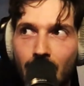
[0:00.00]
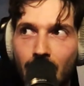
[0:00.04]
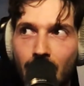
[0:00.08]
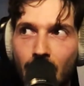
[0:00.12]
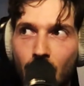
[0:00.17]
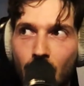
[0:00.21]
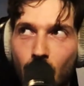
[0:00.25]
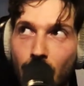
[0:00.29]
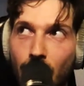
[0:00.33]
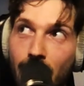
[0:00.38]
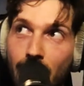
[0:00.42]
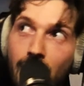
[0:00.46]

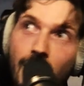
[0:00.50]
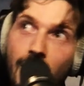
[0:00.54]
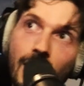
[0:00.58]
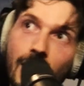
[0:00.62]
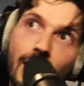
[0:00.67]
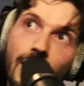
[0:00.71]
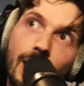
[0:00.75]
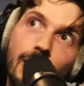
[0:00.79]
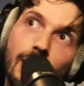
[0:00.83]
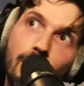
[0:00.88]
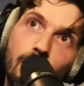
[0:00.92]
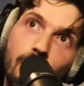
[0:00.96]
when
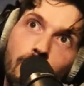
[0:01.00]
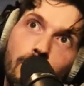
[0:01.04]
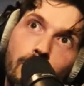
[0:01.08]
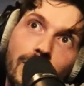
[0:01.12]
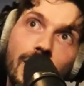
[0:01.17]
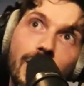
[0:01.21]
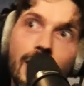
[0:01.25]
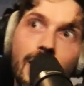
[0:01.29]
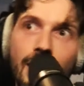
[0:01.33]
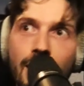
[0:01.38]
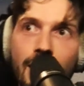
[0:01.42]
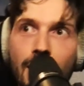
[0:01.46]
I'm
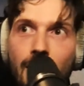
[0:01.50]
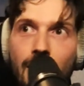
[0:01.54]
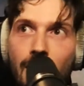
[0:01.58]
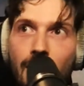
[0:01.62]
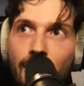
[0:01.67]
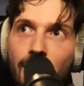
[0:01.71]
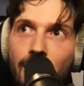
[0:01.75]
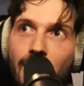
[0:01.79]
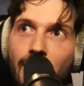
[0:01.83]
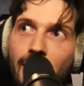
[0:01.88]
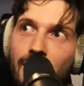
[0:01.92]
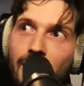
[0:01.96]
bigger,
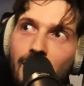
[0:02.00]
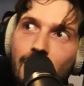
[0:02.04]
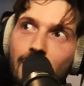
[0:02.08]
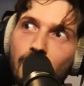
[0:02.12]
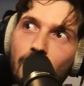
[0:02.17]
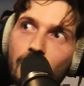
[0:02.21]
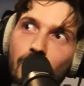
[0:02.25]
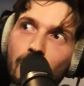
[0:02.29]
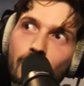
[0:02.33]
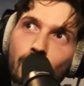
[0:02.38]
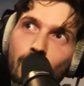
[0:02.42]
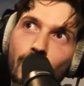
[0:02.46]

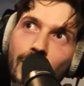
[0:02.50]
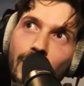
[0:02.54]
then